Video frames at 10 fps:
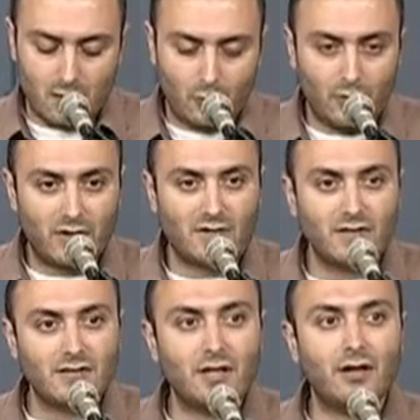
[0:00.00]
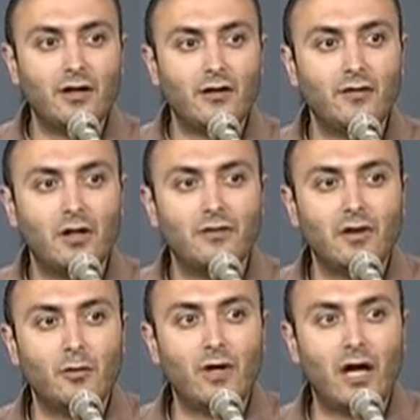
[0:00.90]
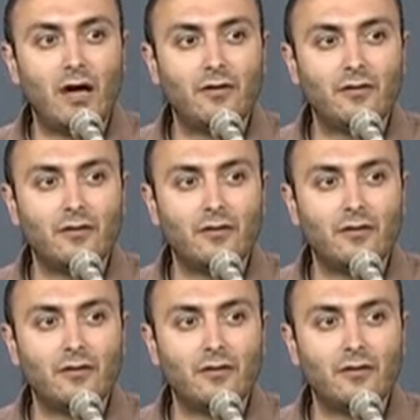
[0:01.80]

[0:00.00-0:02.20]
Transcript: with the sincerity of the love that we have?